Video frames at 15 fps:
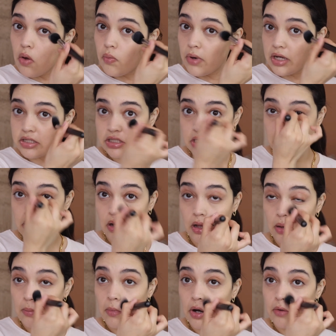watching
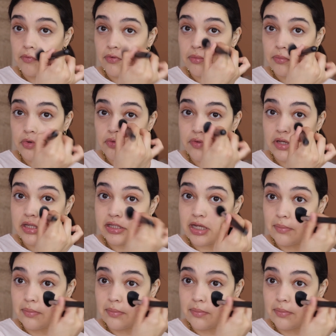all Marvel movies.